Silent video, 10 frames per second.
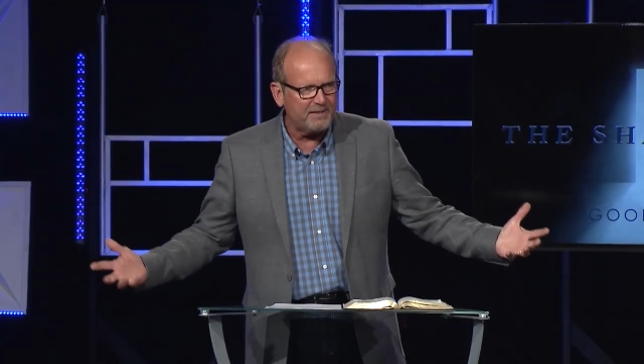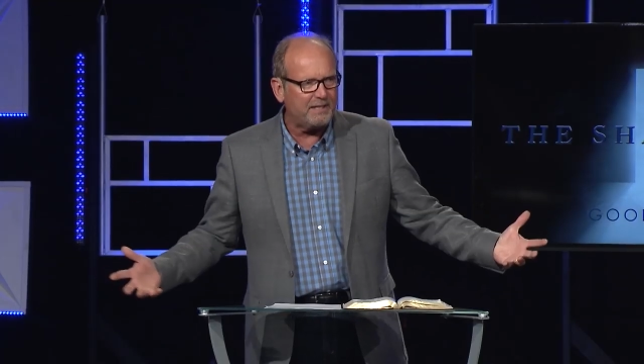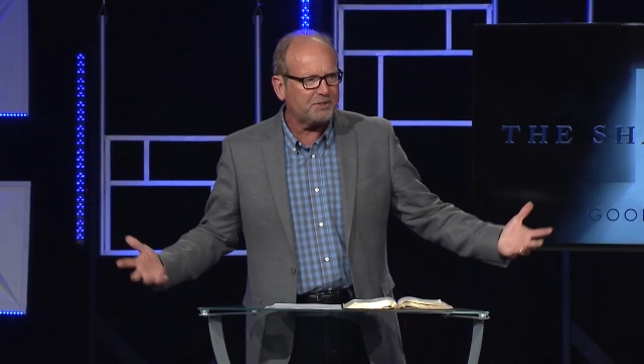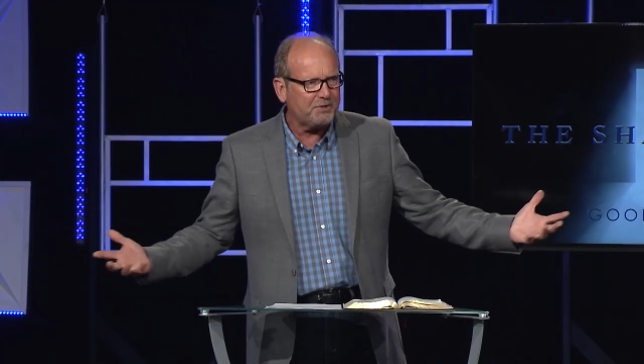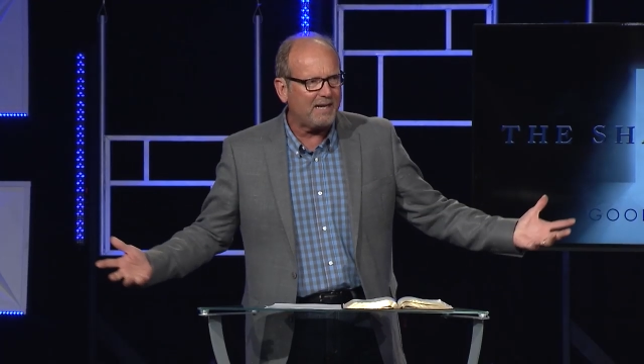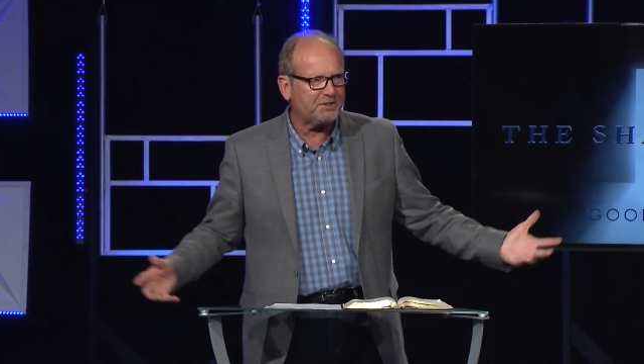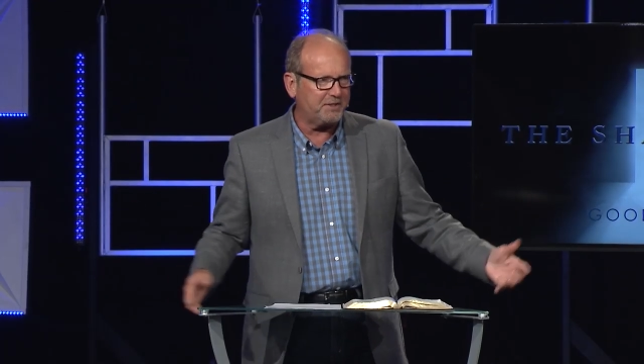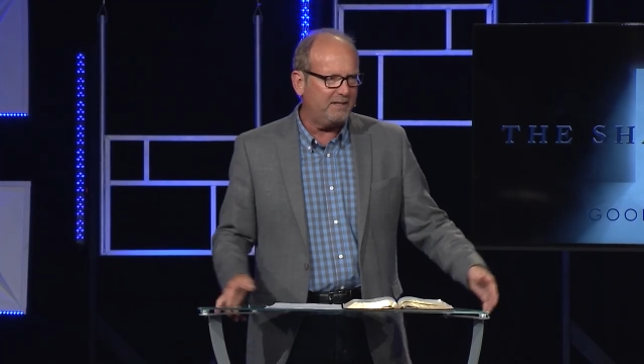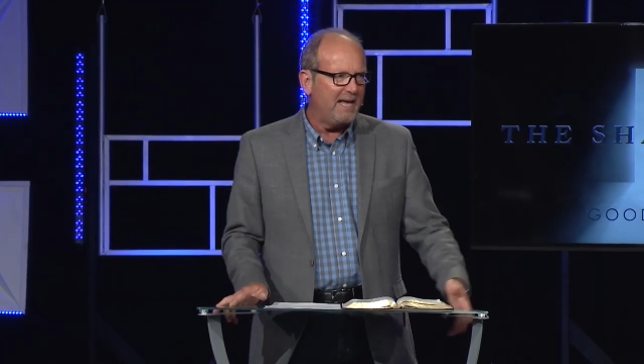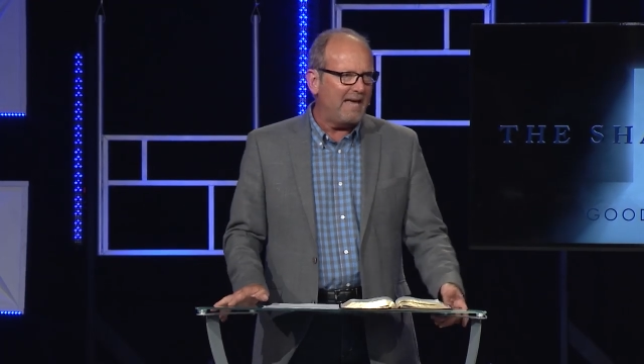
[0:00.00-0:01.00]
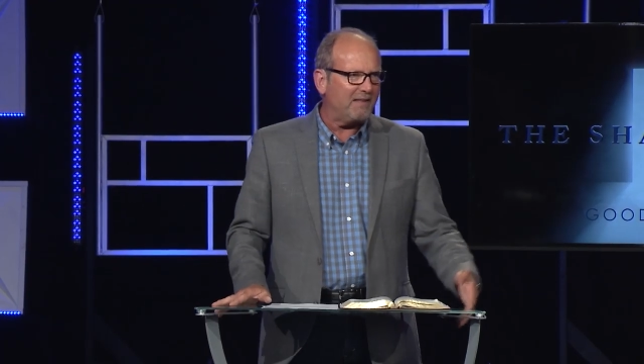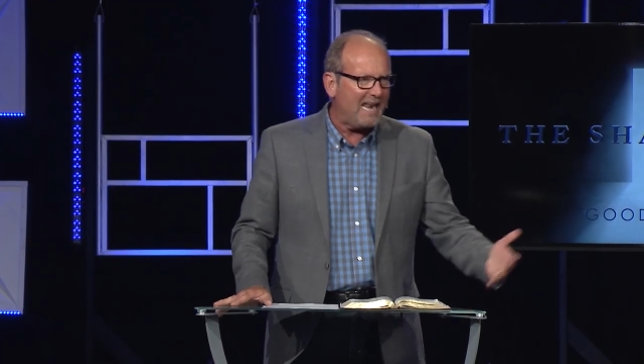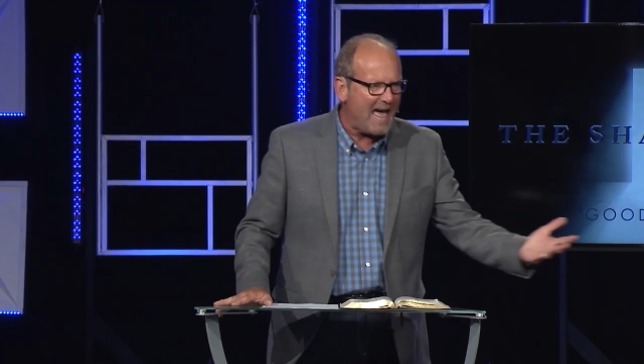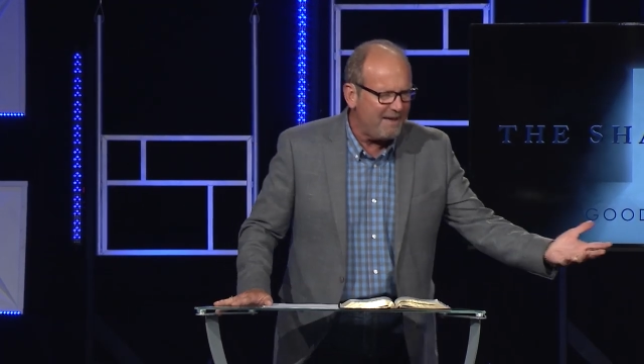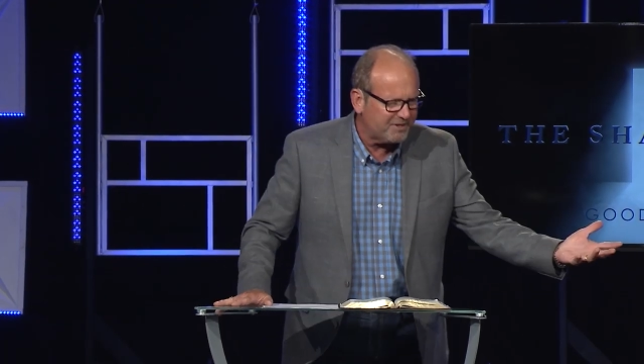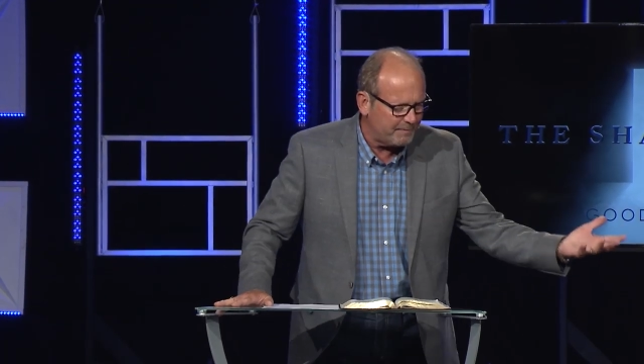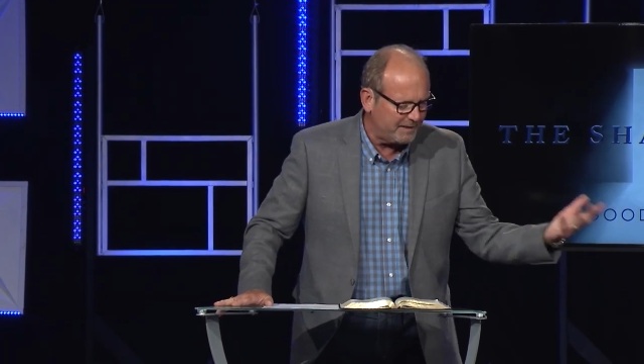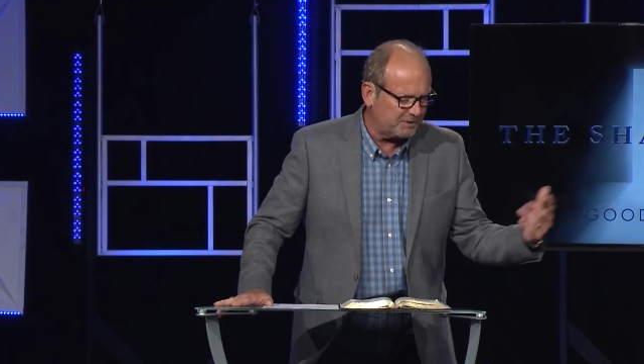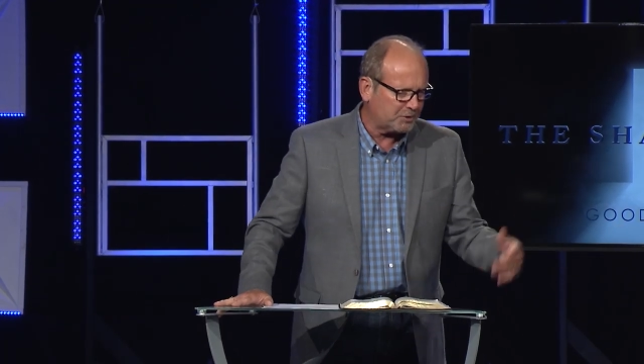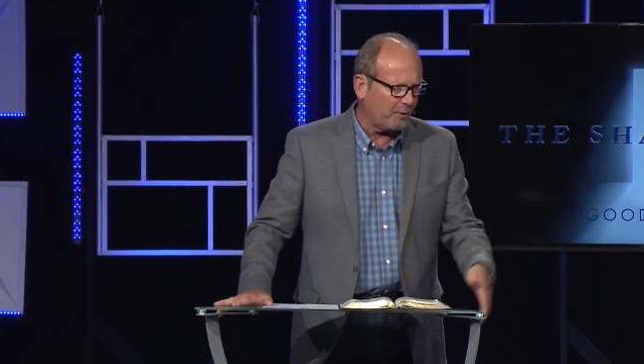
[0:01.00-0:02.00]
and the destruction and the lives that have
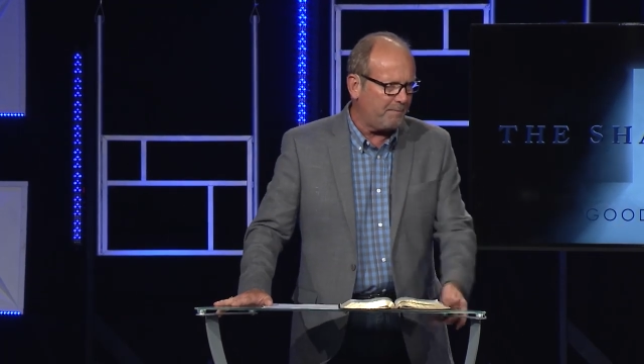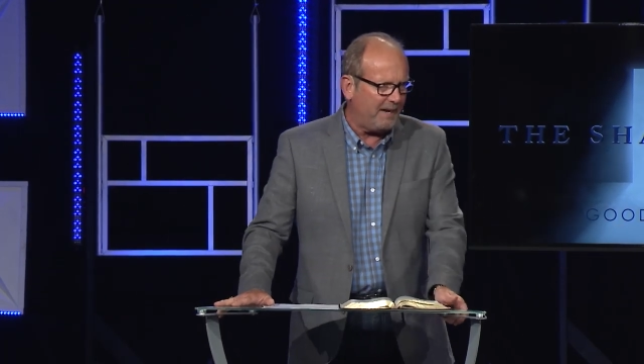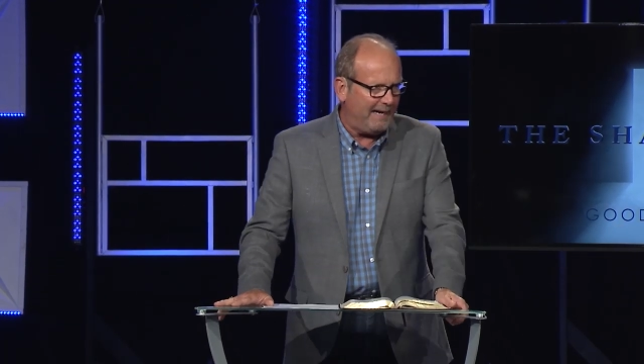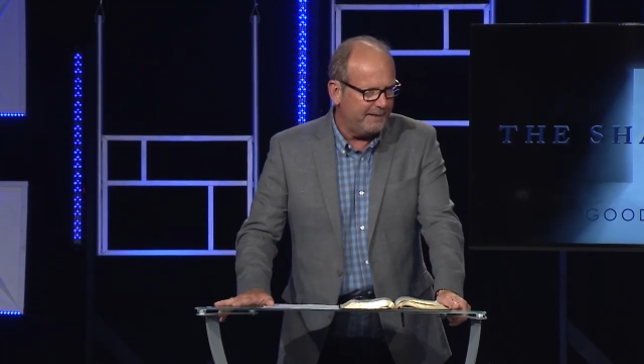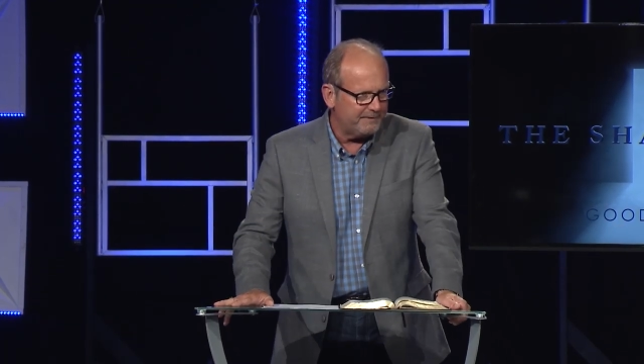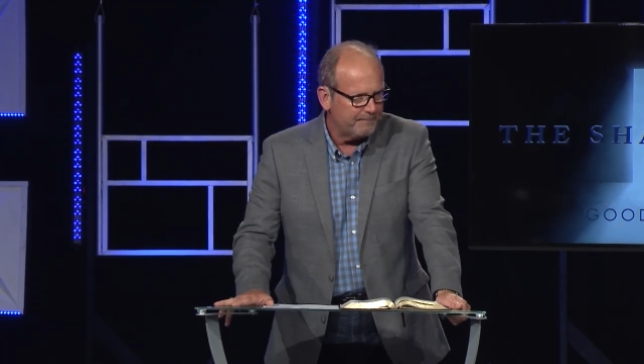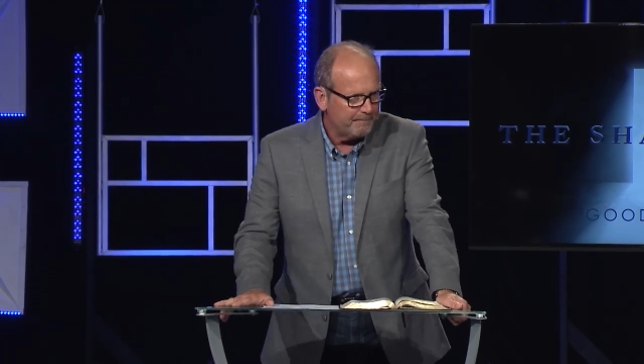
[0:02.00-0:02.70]
been destroyed by it.